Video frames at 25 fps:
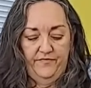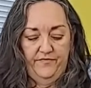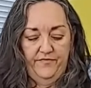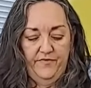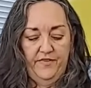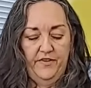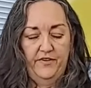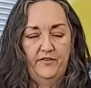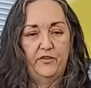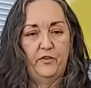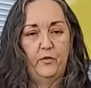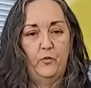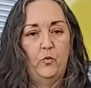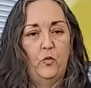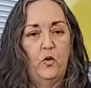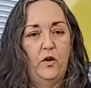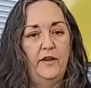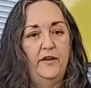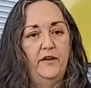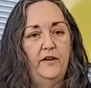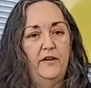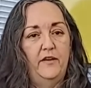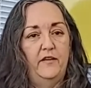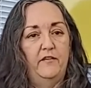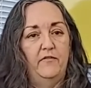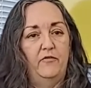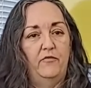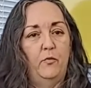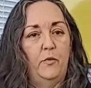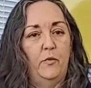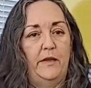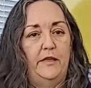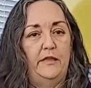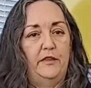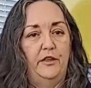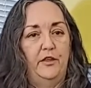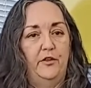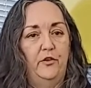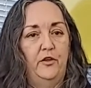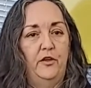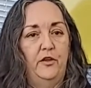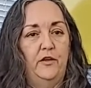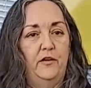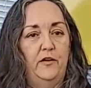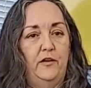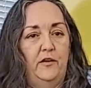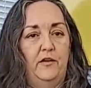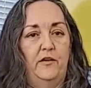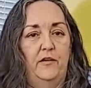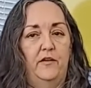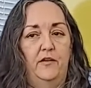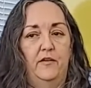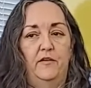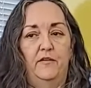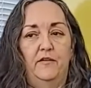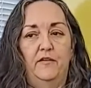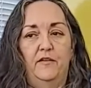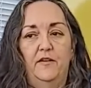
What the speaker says: So what if we look at